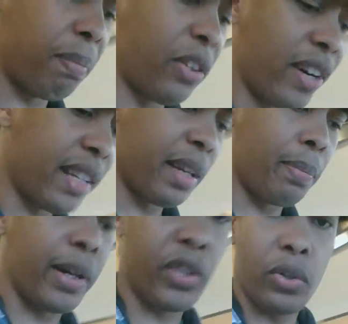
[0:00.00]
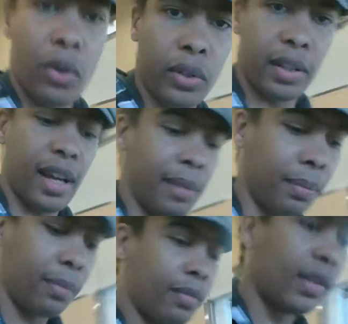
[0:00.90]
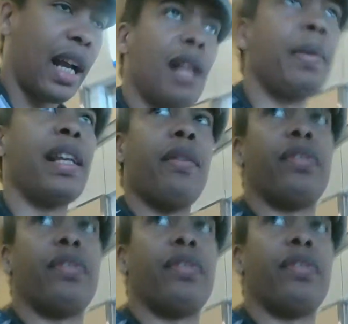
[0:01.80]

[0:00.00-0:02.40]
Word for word: the right impression all the time, I'll be left